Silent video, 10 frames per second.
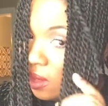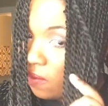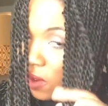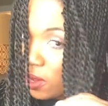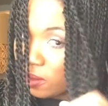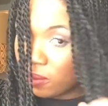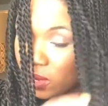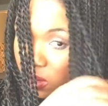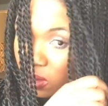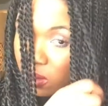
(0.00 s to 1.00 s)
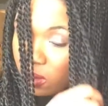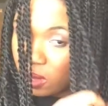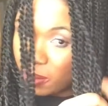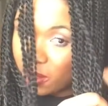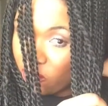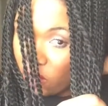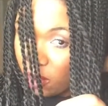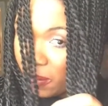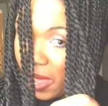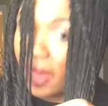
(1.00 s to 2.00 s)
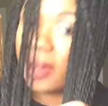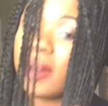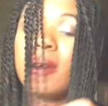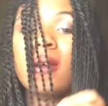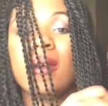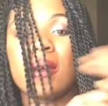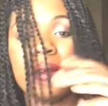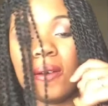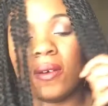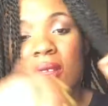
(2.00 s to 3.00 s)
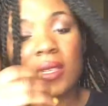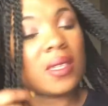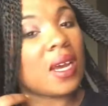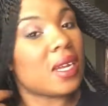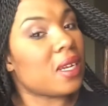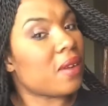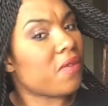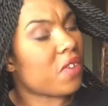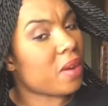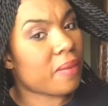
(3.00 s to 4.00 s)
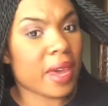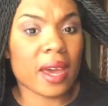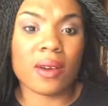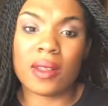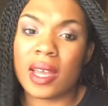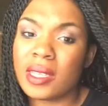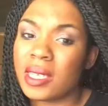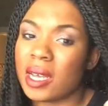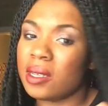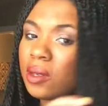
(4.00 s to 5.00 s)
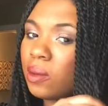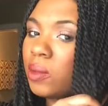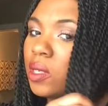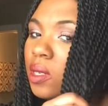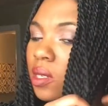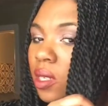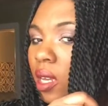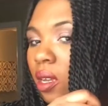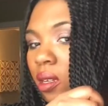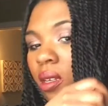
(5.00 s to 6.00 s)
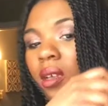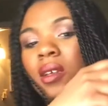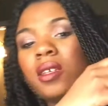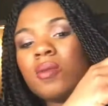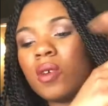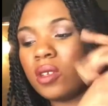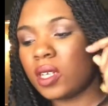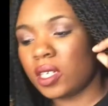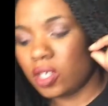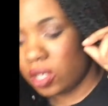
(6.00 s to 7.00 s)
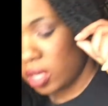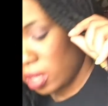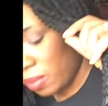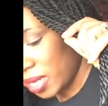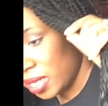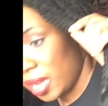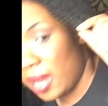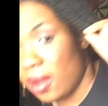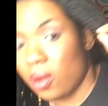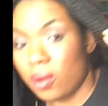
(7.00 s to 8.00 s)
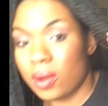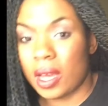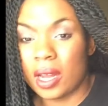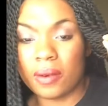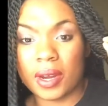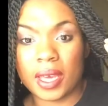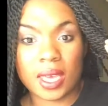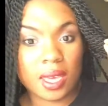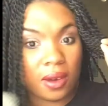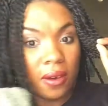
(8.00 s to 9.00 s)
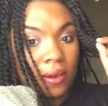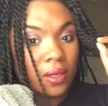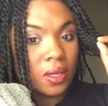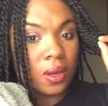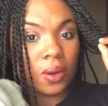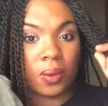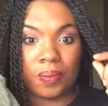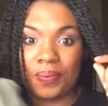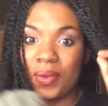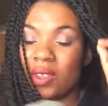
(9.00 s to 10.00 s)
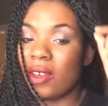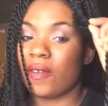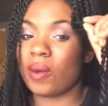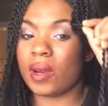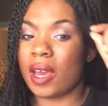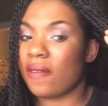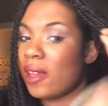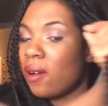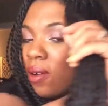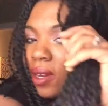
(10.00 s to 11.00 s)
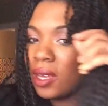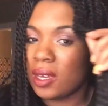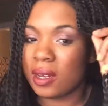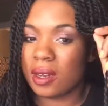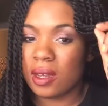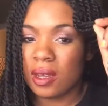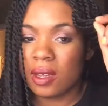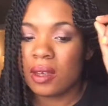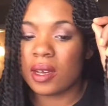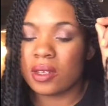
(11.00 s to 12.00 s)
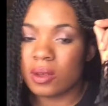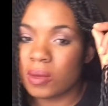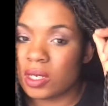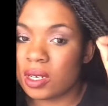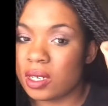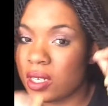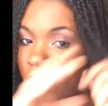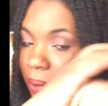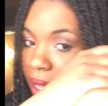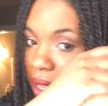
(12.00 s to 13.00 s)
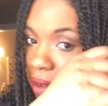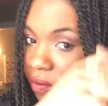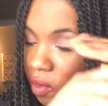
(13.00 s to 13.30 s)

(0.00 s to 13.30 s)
front, front, back on this side, and then front and back on that side. So I'm just gonna take a small section, and then my towel, got it right here, so definitely want to have that on hand. And so I'm just gonna dip it in